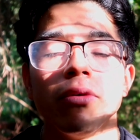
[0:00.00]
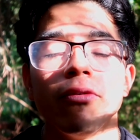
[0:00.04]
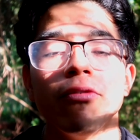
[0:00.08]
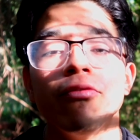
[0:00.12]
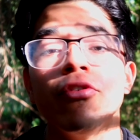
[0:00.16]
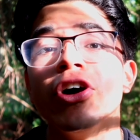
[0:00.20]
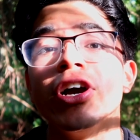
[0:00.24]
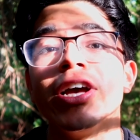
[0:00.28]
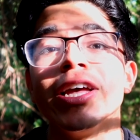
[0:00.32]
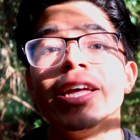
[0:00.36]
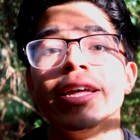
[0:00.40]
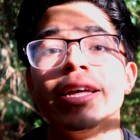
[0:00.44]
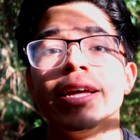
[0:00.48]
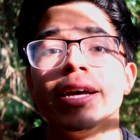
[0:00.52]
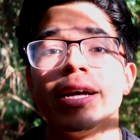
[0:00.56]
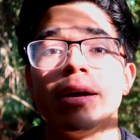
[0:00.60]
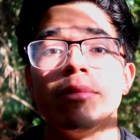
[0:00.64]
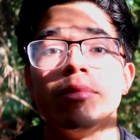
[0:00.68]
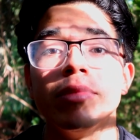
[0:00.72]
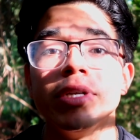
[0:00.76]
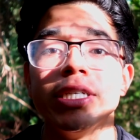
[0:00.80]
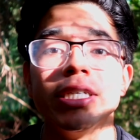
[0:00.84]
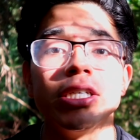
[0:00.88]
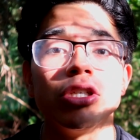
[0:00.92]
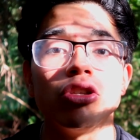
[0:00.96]
fuck it, I'm
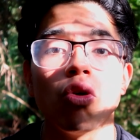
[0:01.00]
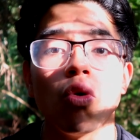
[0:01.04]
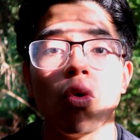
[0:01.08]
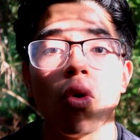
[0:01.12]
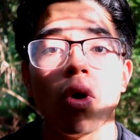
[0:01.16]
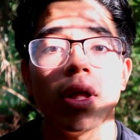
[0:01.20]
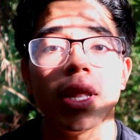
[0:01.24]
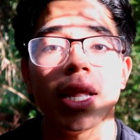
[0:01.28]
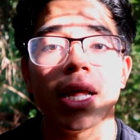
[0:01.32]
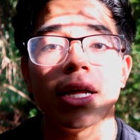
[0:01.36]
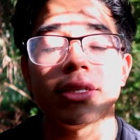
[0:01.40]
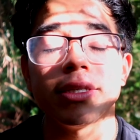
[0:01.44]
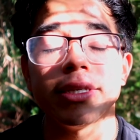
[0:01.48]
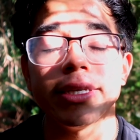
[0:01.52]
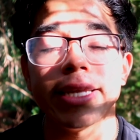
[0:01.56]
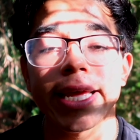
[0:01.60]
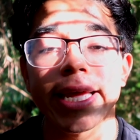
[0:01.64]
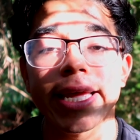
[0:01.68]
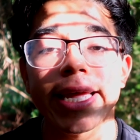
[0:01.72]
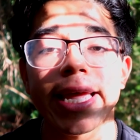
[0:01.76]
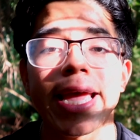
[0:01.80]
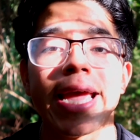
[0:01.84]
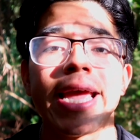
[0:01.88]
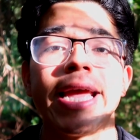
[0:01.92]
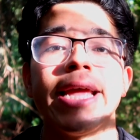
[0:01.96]
gonna just go all out
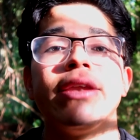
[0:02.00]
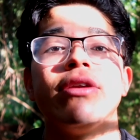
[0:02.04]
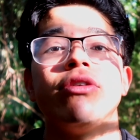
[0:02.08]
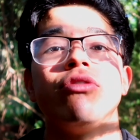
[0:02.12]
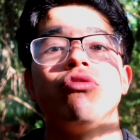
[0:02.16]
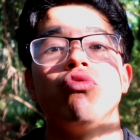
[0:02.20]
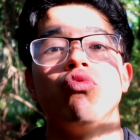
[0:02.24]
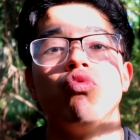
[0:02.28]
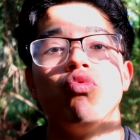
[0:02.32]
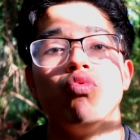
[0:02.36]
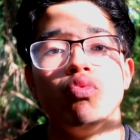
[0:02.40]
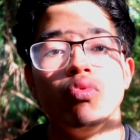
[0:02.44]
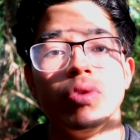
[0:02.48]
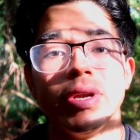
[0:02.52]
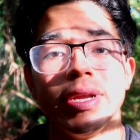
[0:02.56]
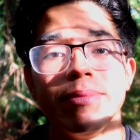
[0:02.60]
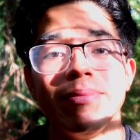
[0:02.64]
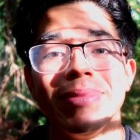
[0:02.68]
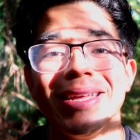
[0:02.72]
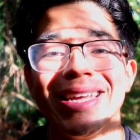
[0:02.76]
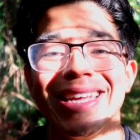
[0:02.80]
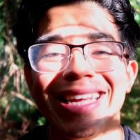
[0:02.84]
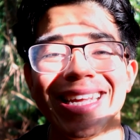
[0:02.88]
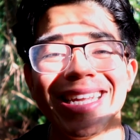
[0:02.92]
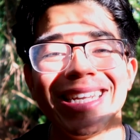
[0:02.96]
today and
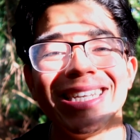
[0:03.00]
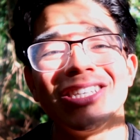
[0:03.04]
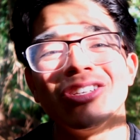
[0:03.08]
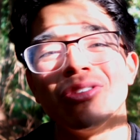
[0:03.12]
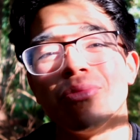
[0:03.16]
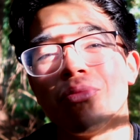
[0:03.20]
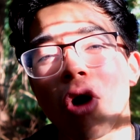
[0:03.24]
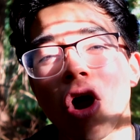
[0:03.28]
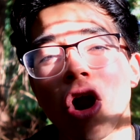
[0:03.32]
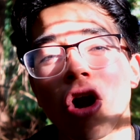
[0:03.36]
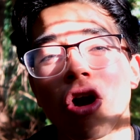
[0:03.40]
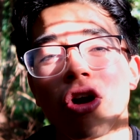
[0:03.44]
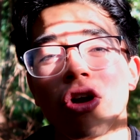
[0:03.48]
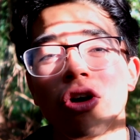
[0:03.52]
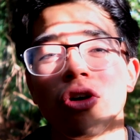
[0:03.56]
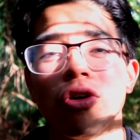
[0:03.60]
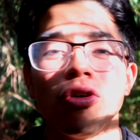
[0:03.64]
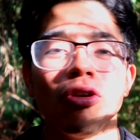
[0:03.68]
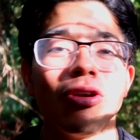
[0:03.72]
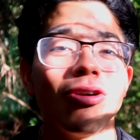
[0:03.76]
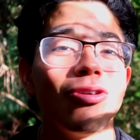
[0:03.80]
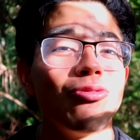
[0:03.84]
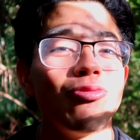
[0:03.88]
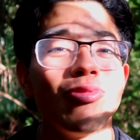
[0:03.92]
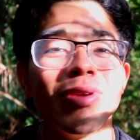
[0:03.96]
re-begin tomorrow,
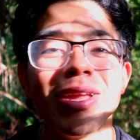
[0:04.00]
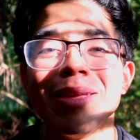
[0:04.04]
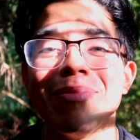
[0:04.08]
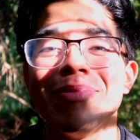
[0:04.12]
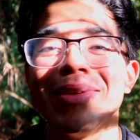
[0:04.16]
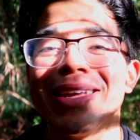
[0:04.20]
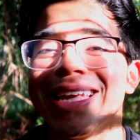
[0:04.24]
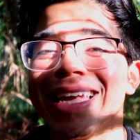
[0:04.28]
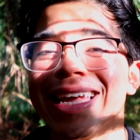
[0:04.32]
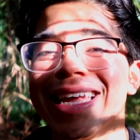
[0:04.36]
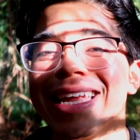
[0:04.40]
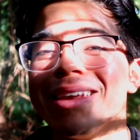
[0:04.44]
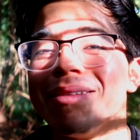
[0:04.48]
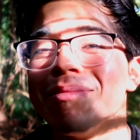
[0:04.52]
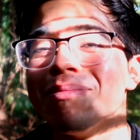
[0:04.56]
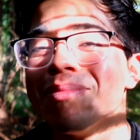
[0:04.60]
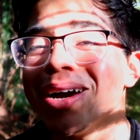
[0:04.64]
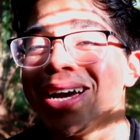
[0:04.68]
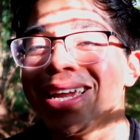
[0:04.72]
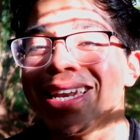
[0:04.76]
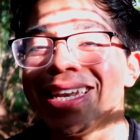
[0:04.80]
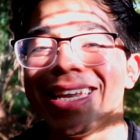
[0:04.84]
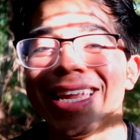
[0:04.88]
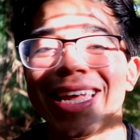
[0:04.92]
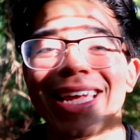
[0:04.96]
or re-begin
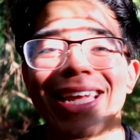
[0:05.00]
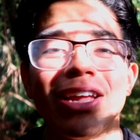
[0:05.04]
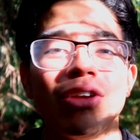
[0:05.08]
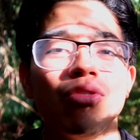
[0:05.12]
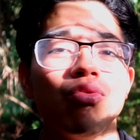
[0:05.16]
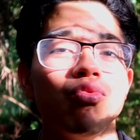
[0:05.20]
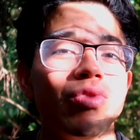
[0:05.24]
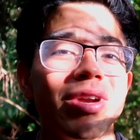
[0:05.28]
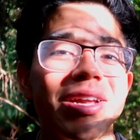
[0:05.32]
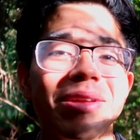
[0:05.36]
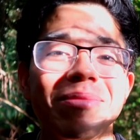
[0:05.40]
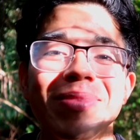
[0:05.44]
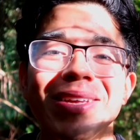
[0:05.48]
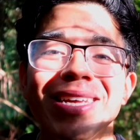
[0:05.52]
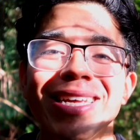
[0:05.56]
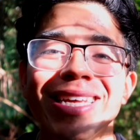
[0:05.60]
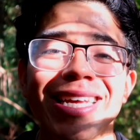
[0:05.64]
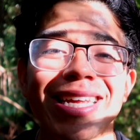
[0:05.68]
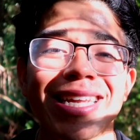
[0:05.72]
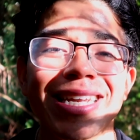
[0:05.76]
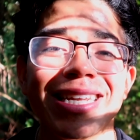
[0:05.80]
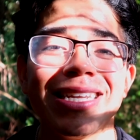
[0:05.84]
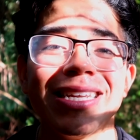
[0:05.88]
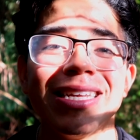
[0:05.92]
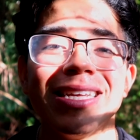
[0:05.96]
Monday,
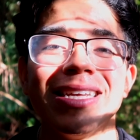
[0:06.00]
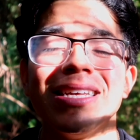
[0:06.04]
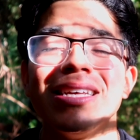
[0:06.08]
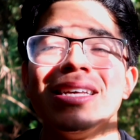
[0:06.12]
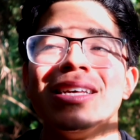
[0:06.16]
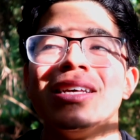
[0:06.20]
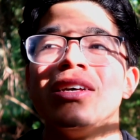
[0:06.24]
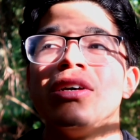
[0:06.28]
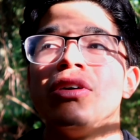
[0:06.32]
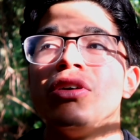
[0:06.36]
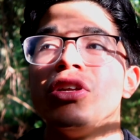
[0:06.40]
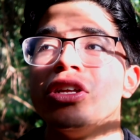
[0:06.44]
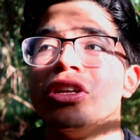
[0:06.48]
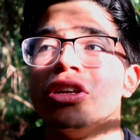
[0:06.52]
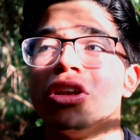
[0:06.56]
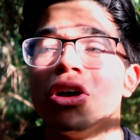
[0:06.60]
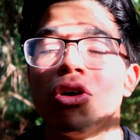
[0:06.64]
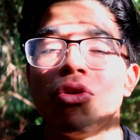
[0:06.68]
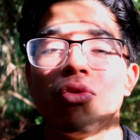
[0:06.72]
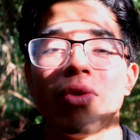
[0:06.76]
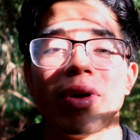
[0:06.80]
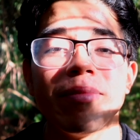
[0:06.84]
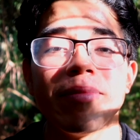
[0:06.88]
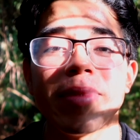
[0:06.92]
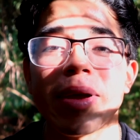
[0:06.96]
re-begin, you know,
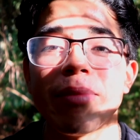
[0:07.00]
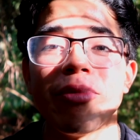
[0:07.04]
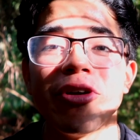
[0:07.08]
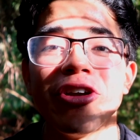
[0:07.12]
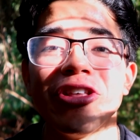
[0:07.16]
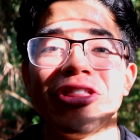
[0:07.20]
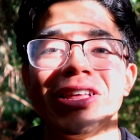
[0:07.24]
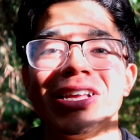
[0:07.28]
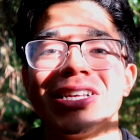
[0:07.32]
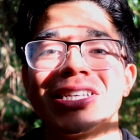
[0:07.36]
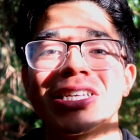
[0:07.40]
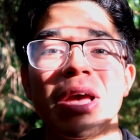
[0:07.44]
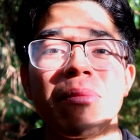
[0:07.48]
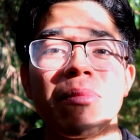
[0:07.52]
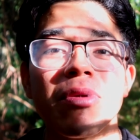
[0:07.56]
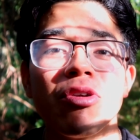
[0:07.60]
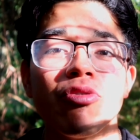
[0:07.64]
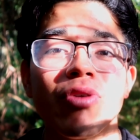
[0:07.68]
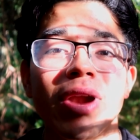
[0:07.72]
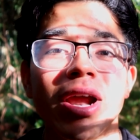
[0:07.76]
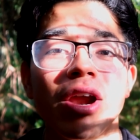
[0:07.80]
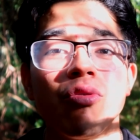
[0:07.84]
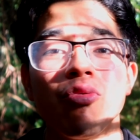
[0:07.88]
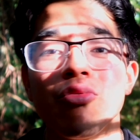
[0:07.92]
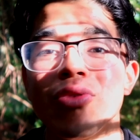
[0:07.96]
when my birthday's coming
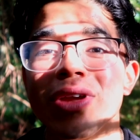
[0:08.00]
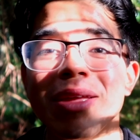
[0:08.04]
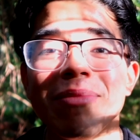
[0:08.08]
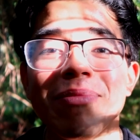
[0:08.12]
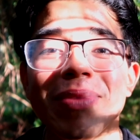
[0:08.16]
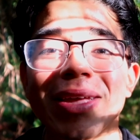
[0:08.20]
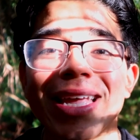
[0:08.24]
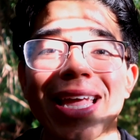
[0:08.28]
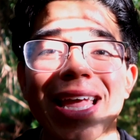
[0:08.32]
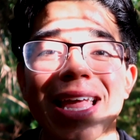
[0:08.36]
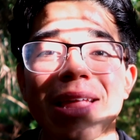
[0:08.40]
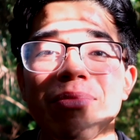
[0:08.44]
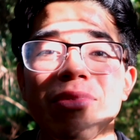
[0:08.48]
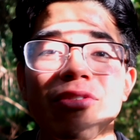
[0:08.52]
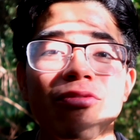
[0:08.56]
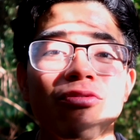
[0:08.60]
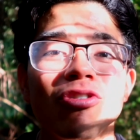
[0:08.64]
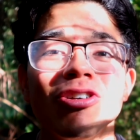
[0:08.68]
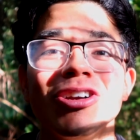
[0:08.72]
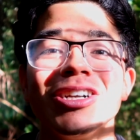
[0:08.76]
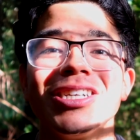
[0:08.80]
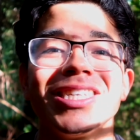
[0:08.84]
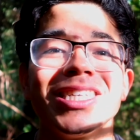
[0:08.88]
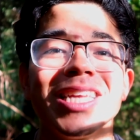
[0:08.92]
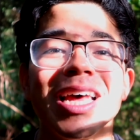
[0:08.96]
around, re-begin
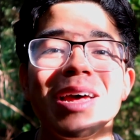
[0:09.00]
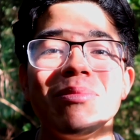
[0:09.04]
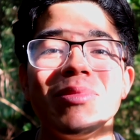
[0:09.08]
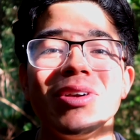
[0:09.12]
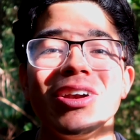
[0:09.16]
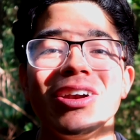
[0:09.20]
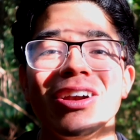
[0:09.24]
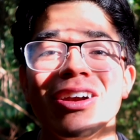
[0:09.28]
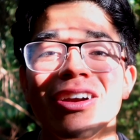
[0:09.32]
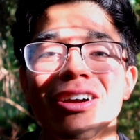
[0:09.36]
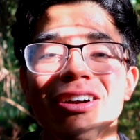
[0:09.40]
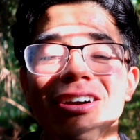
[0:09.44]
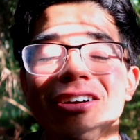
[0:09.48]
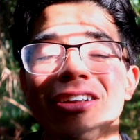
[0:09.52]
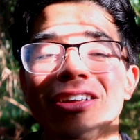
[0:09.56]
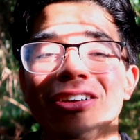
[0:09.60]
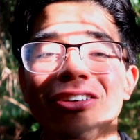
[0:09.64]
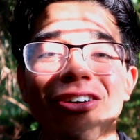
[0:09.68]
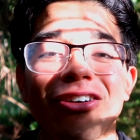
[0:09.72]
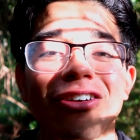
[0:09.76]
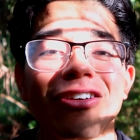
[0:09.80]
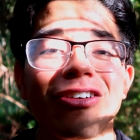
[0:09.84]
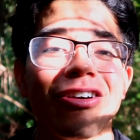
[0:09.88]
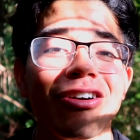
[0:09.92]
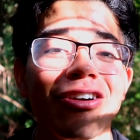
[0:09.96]
before summer, hardy
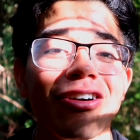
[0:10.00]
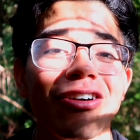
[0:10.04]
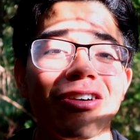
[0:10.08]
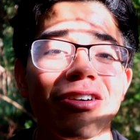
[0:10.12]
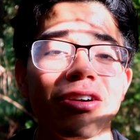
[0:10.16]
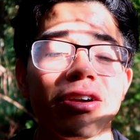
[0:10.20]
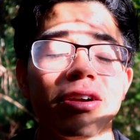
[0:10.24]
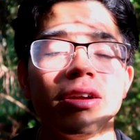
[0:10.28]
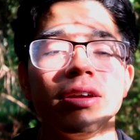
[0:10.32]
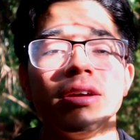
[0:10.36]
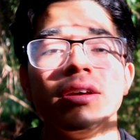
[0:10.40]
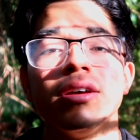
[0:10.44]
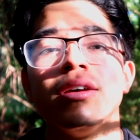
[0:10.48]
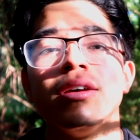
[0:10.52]
hard.